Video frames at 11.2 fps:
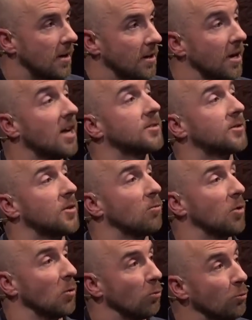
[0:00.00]
Not so that
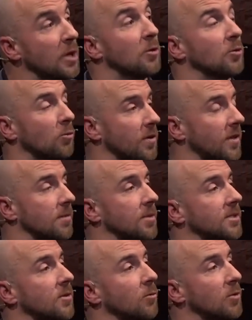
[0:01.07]
we're riddled with them, but
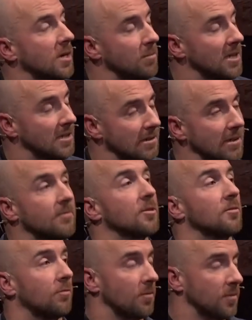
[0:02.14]
so that we can be
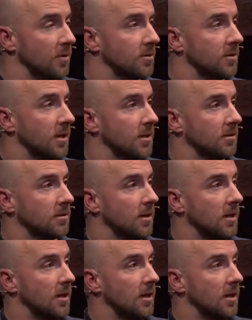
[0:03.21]
delivered from those things